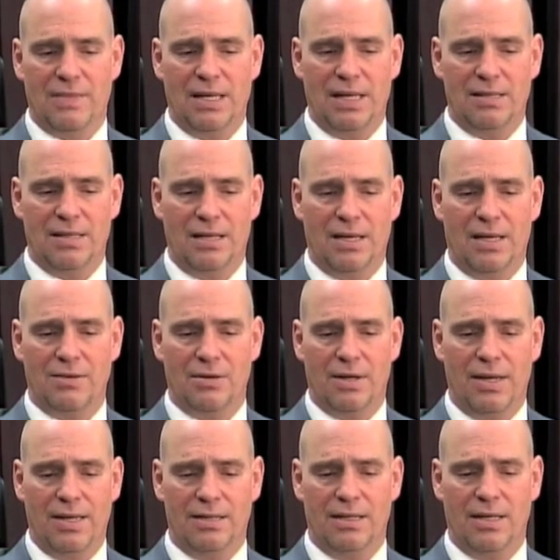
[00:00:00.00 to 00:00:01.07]
and
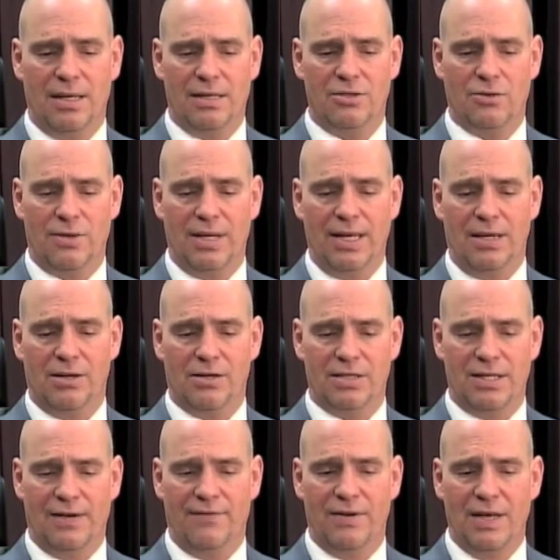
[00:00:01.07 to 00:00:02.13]
the tornadoes
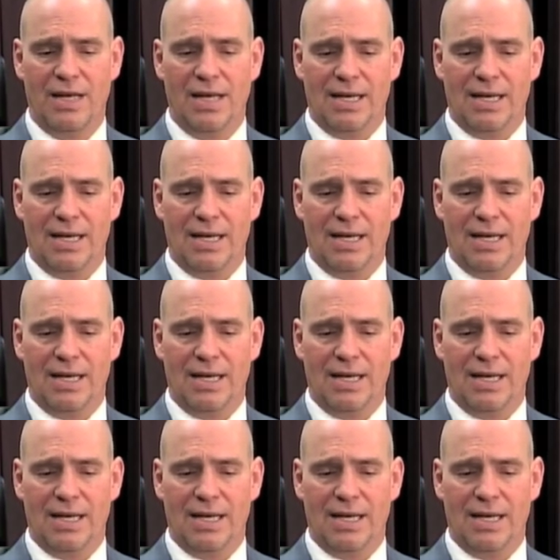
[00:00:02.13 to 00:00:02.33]
have